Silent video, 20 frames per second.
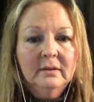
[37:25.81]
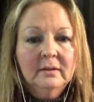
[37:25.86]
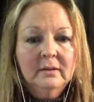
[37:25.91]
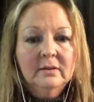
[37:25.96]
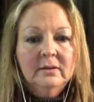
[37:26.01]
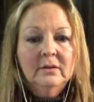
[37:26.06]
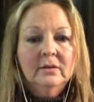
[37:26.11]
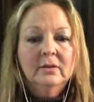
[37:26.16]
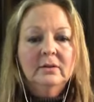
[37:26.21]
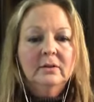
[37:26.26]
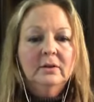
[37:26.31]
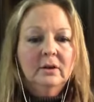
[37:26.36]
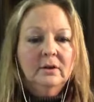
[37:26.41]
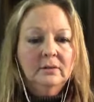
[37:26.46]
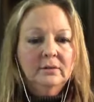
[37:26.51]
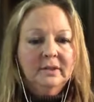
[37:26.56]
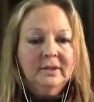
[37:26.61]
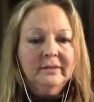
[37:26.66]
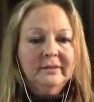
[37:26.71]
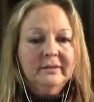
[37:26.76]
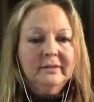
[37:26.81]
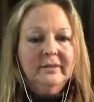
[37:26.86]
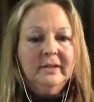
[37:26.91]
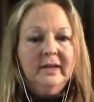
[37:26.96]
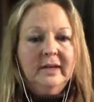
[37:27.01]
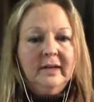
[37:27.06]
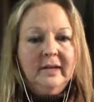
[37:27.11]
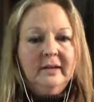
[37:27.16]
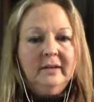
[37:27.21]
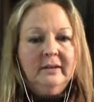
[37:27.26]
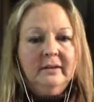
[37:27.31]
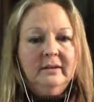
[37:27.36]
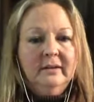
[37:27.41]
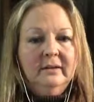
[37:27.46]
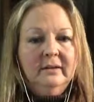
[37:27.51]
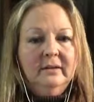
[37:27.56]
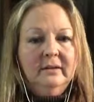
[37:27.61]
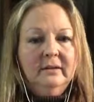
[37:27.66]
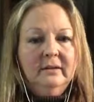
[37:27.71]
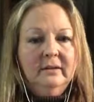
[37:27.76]
To know instead
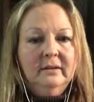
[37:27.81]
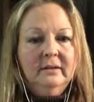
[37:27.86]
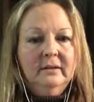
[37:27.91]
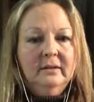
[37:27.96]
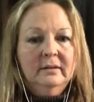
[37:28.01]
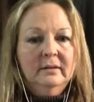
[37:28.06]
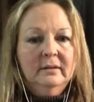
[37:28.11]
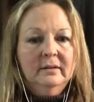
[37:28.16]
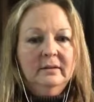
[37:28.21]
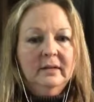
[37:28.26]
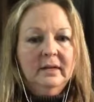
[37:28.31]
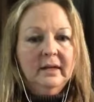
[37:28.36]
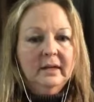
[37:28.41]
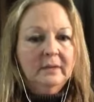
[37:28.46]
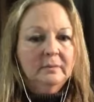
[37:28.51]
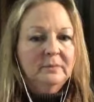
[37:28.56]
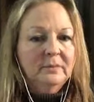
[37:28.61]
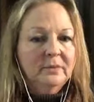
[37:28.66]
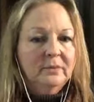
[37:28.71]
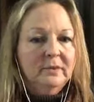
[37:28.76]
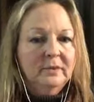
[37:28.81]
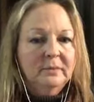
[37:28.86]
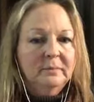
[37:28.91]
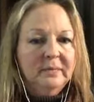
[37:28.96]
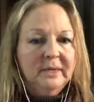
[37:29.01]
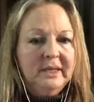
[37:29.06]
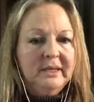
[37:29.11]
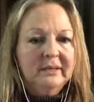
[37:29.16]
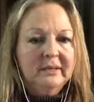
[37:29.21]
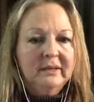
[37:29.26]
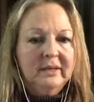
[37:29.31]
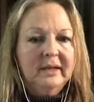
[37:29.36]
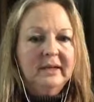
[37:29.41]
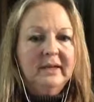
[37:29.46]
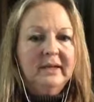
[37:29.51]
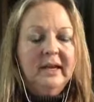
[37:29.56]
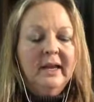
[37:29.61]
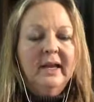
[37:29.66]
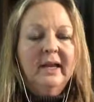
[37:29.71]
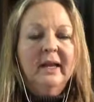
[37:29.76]
that I'm doing the best I
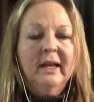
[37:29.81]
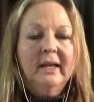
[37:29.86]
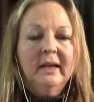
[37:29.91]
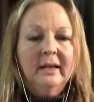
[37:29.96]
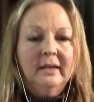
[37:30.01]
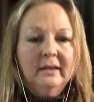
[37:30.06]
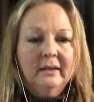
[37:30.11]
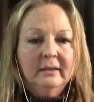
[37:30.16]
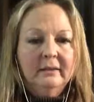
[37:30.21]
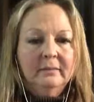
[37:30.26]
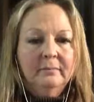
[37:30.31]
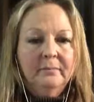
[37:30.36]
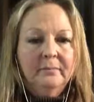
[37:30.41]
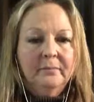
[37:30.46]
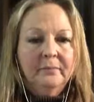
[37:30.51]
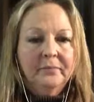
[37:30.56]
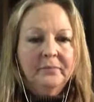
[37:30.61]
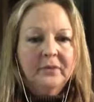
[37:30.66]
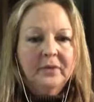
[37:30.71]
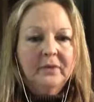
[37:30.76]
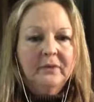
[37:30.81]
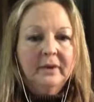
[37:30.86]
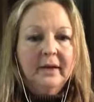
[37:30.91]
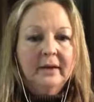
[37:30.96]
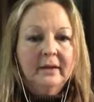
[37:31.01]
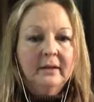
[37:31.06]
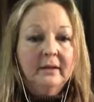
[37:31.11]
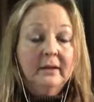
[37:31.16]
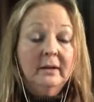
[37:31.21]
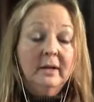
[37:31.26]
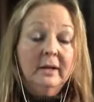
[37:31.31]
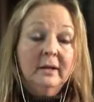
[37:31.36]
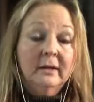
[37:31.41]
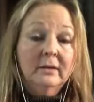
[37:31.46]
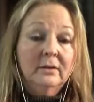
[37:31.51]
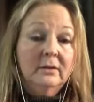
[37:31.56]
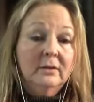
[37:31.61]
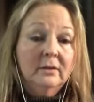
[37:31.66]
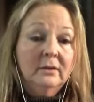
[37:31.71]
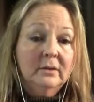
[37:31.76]
can, right? And I didn't
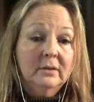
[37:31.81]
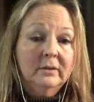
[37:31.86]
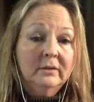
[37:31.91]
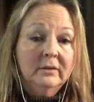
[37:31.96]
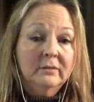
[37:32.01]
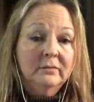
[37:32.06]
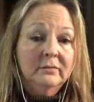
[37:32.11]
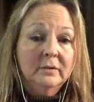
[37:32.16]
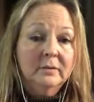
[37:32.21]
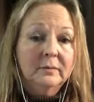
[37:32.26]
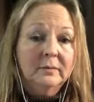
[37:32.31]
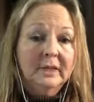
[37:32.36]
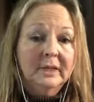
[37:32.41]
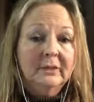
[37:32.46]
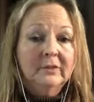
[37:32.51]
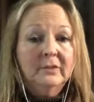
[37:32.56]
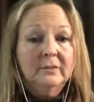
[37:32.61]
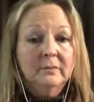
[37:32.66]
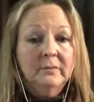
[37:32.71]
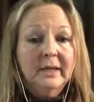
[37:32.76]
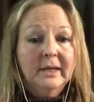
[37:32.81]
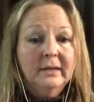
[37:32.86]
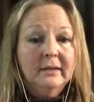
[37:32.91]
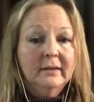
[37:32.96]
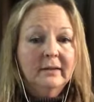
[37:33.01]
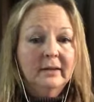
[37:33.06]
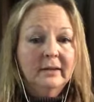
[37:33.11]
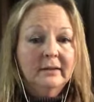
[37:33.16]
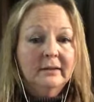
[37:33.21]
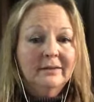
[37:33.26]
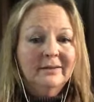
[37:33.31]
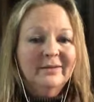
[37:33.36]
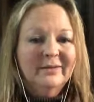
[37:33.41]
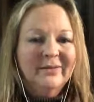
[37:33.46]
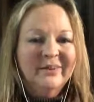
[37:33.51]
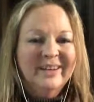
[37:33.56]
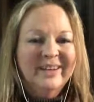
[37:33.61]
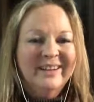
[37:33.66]
know this information back then, right?